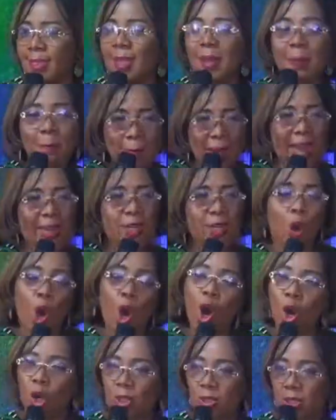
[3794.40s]
My
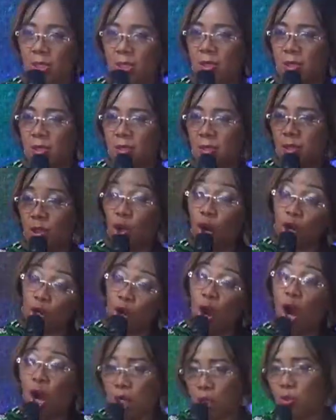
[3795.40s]
God, your
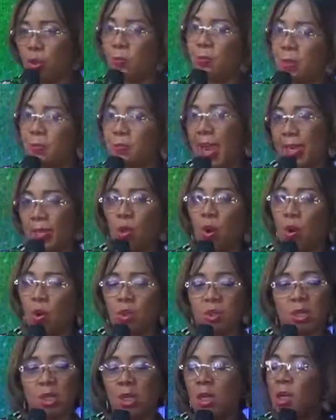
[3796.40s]
God will be my God.